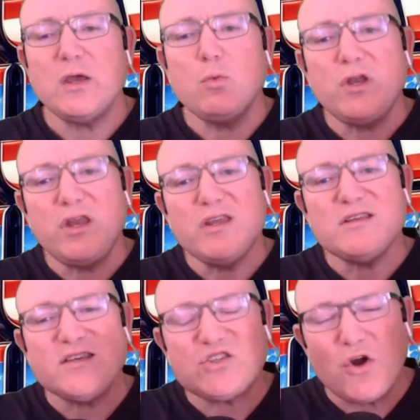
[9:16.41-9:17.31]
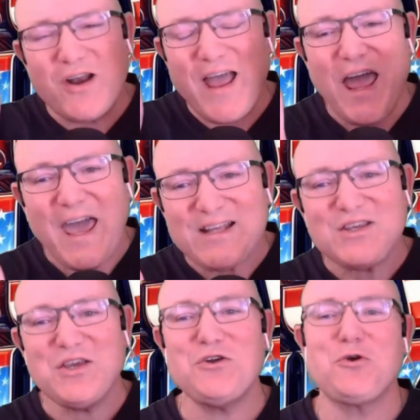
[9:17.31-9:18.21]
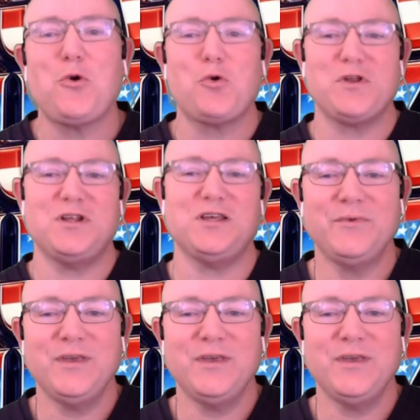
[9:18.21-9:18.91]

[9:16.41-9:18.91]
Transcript: and we need to start acting accordingly.